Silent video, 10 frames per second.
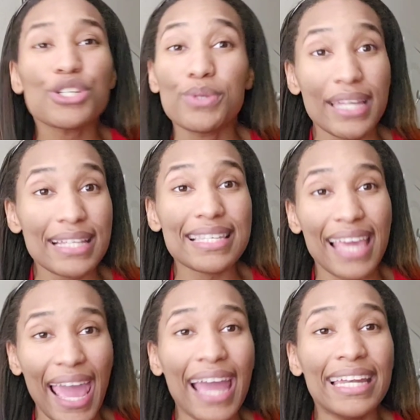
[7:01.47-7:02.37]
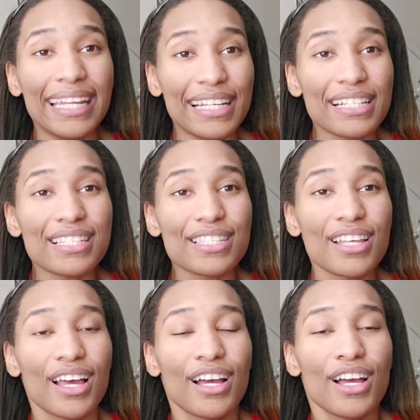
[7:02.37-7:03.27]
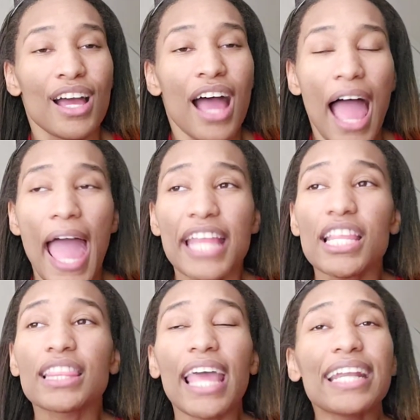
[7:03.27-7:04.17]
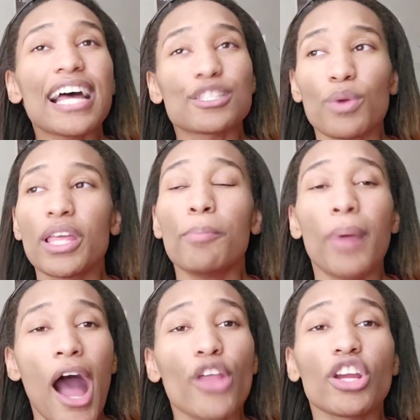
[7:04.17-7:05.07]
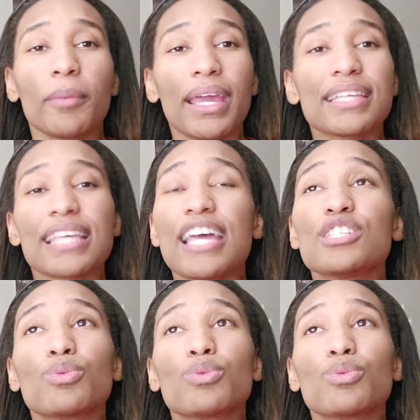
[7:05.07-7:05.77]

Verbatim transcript: you did to Candiace. And the thing that's really bothering me is,